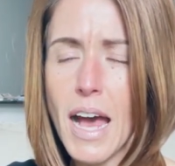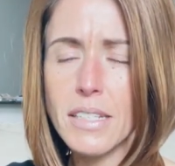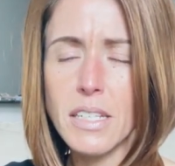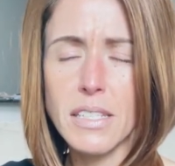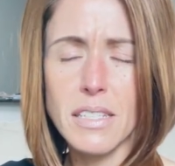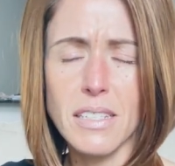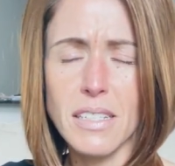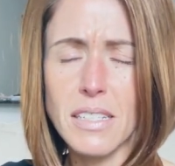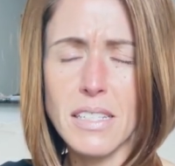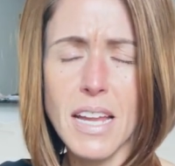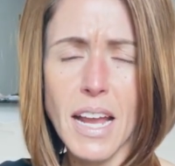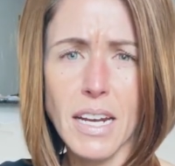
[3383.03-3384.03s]
us
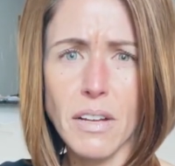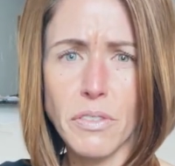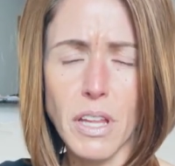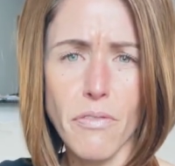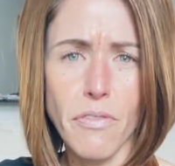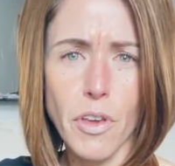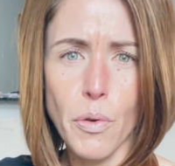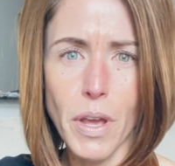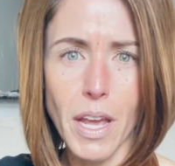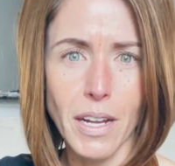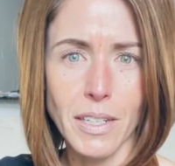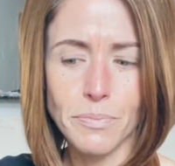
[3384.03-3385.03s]
negatively
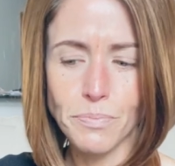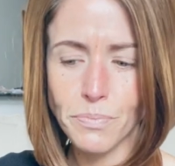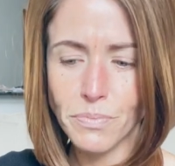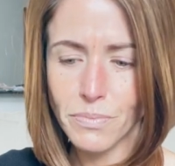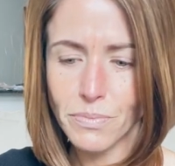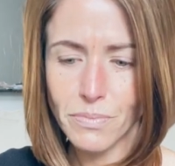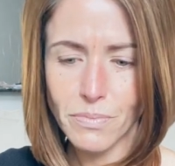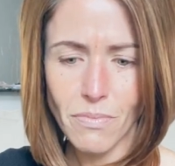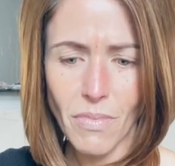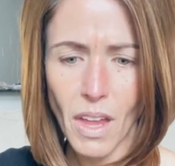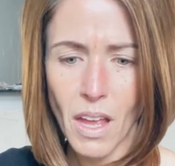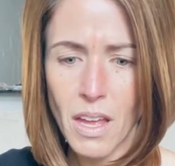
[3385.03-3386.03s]
viewing
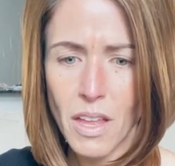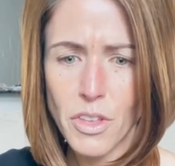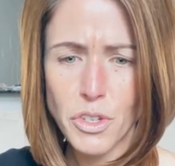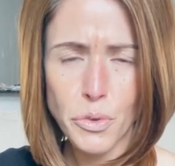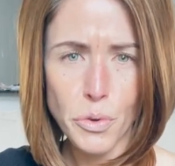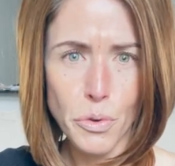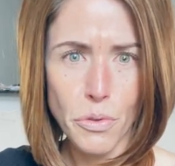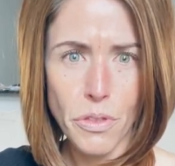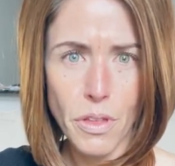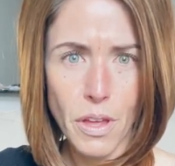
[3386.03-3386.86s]
the truth.